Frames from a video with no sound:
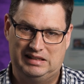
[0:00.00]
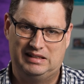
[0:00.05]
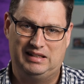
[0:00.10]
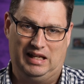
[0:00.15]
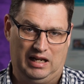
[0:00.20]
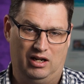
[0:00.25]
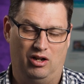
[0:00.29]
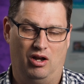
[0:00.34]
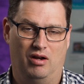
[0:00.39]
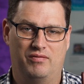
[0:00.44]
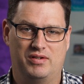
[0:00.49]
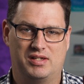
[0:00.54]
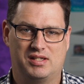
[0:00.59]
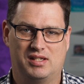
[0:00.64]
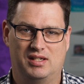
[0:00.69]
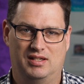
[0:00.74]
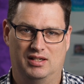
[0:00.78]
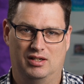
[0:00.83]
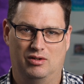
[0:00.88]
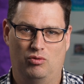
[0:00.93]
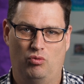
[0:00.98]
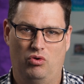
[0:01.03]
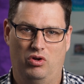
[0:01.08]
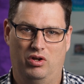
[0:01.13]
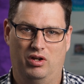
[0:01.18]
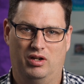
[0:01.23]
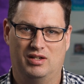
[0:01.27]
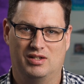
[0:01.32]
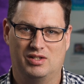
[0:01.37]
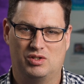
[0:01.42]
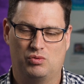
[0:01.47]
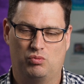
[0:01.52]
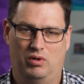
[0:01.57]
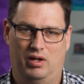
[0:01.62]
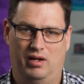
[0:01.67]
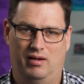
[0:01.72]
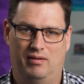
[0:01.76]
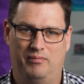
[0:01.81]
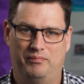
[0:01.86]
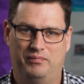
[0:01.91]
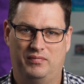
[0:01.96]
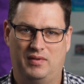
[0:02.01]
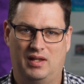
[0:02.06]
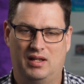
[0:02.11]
That obviously didn't work as well.